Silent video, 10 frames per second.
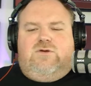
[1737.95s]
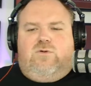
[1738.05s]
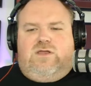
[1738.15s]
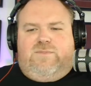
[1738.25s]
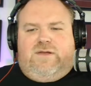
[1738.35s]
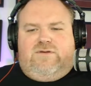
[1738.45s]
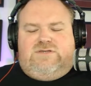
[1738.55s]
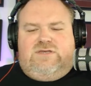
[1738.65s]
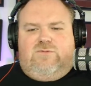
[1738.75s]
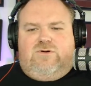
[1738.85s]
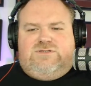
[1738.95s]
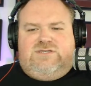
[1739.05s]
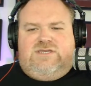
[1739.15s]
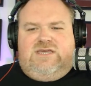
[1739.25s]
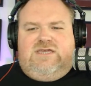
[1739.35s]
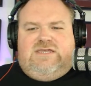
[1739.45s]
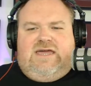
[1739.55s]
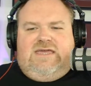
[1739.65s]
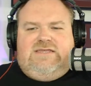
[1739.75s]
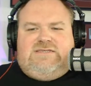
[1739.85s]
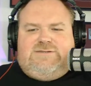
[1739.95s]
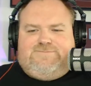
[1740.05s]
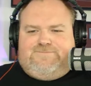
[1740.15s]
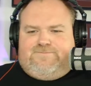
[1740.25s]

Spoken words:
Quality penalty, it was indeed. 8,